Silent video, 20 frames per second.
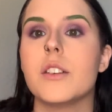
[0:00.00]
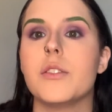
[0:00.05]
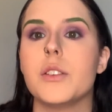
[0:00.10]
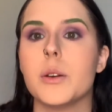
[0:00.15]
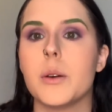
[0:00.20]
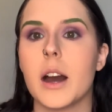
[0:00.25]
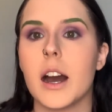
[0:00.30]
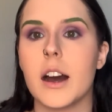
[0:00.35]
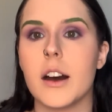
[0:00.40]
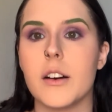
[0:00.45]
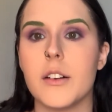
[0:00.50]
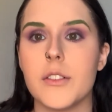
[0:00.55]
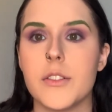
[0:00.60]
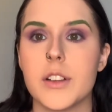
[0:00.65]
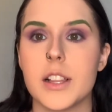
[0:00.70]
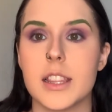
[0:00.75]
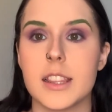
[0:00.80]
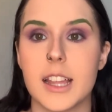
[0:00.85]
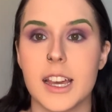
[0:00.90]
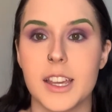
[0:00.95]
if you
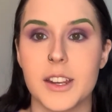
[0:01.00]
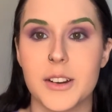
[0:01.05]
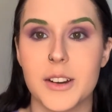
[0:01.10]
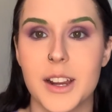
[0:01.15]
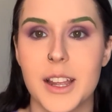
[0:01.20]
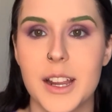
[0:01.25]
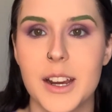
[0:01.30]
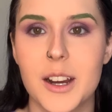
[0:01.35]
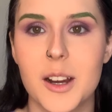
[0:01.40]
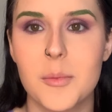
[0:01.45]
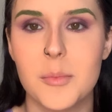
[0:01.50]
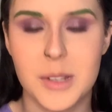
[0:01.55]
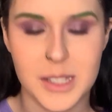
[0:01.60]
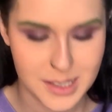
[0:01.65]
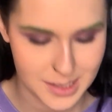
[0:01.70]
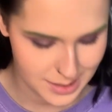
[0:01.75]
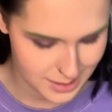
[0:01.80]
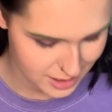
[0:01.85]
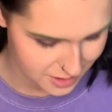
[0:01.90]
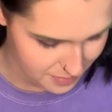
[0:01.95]
have lighter hair, but
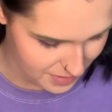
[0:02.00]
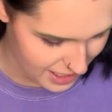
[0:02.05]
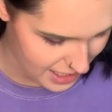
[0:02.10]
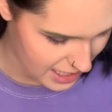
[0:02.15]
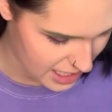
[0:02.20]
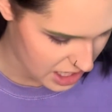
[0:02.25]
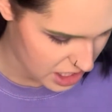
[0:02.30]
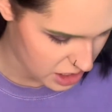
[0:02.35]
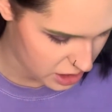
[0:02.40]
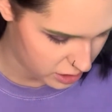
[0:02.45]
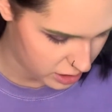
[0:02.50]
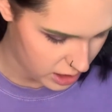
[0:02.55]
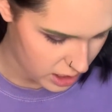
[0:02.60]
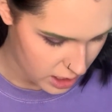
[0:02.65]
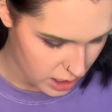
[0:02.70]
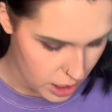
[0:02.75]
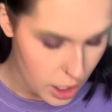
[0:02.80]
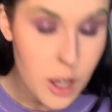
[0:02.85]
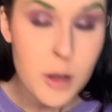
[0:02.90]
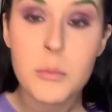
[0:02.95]
since my hair is
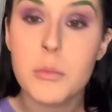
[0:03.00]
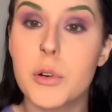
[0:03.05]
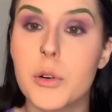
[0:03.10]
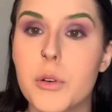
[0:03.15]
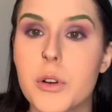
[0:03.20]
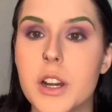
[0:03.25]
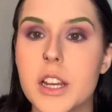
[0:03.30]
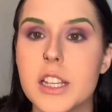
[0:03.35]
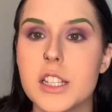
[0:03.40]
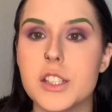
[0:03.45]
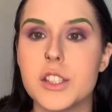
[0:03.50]
pretty